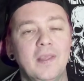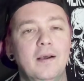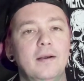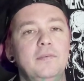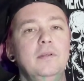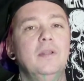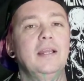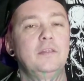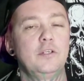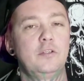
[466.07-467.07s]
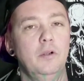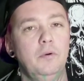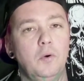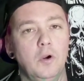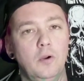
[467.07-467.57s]
If you'd like this show
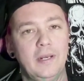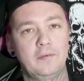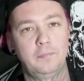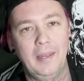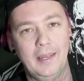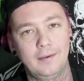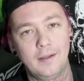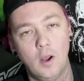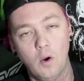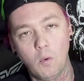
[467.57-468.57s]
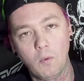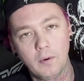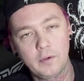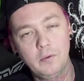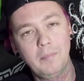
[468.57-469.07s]
to grow and expand,
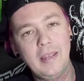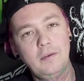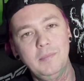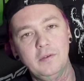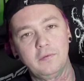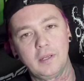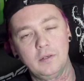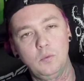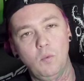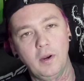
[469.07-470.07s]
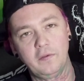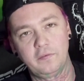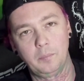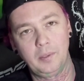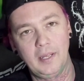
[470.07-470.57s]
or you make music and you want us
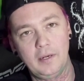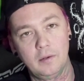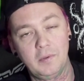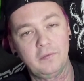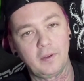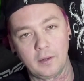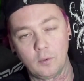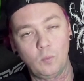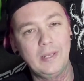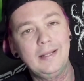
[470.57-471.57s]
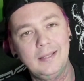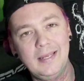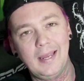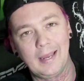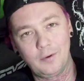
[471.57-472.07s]
to play your music on a
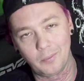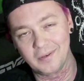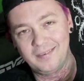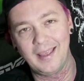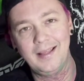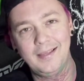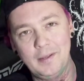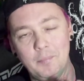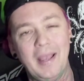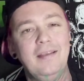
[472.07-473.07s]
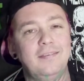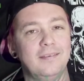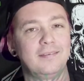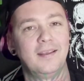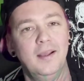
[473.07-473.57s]
weekly and or daily
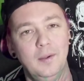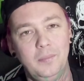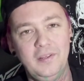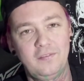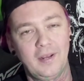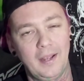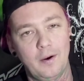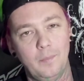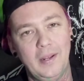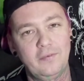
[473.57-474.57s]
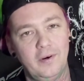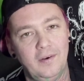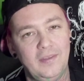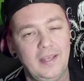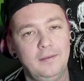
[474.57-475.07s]
basis, please check out our Patreon
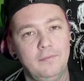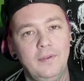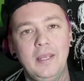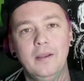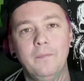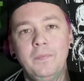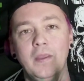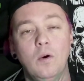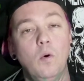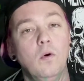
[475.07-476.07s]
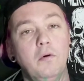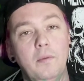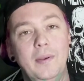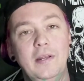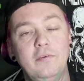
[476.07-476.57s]
at the end of the video, or go
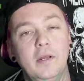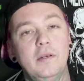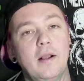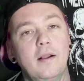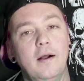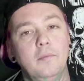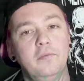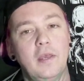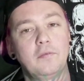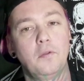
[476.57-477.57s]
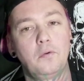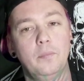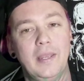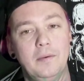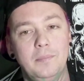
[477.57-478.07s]
to
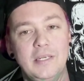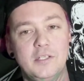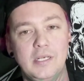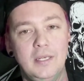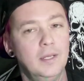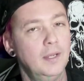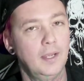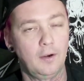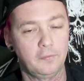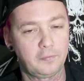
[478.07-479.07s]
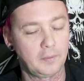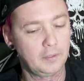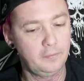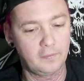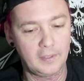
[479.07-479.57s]
patreon.com/localbandbg. It also includes an